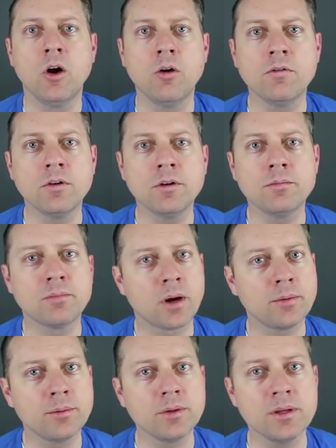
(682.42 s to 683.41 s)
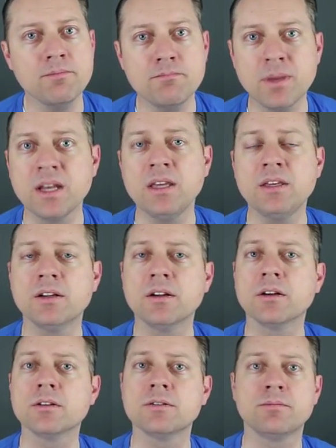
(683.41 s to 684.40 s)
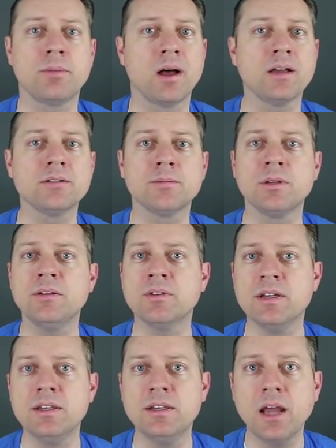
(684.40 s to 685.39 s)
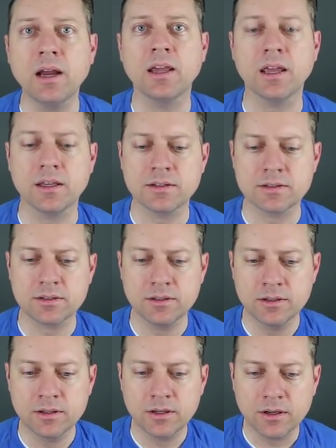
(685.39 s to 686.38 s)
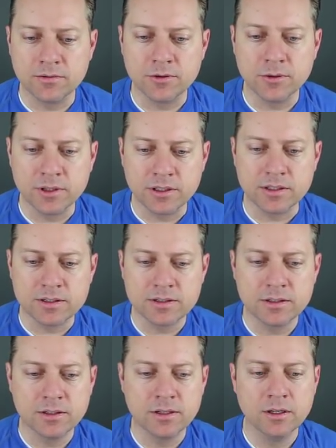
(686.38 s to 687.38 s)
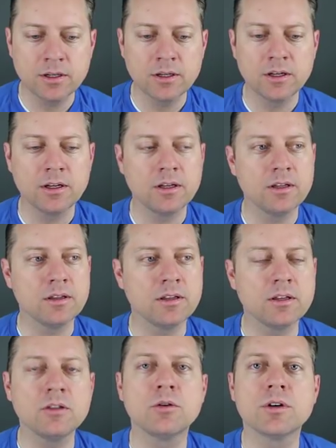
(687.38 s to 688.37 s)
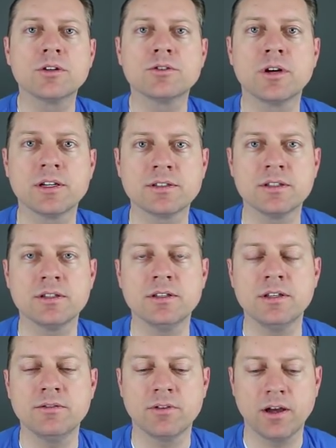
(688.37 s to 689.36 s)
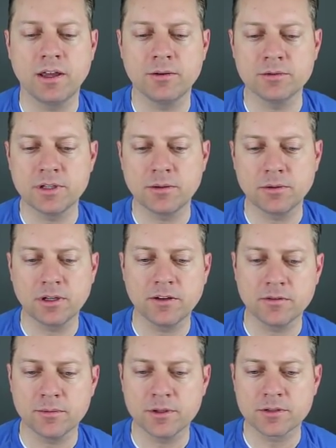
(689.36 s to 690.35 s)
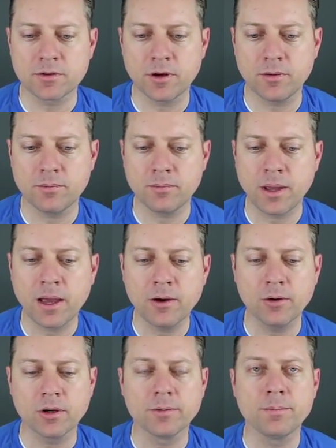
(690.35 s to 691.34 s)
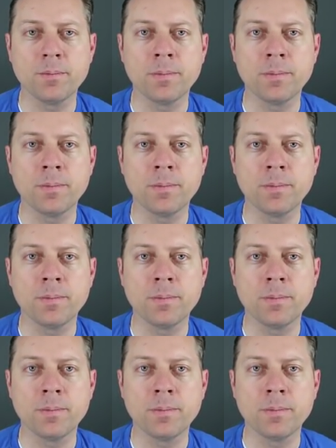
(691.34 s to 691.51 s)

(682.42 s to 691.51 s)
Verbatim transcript: over probably many years, possibly even decades of doing this that the Lord trusted Nephi and was able to give him this great power.